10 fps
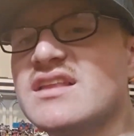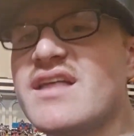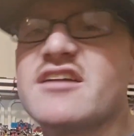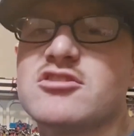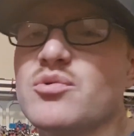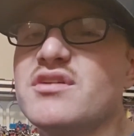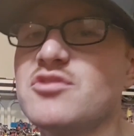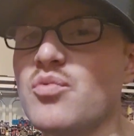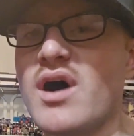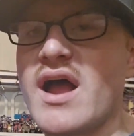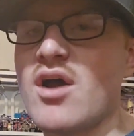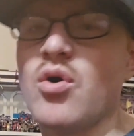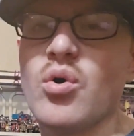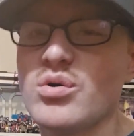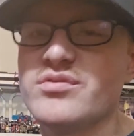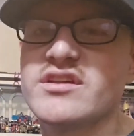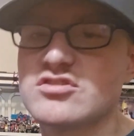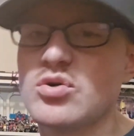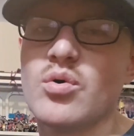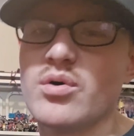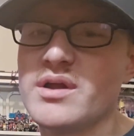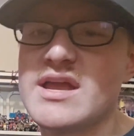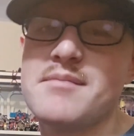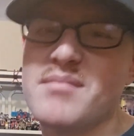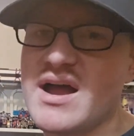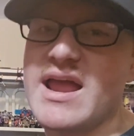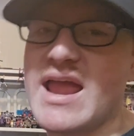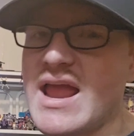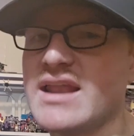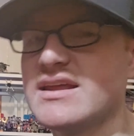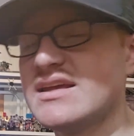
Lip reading: That's the reason why I hold this toy in my hand,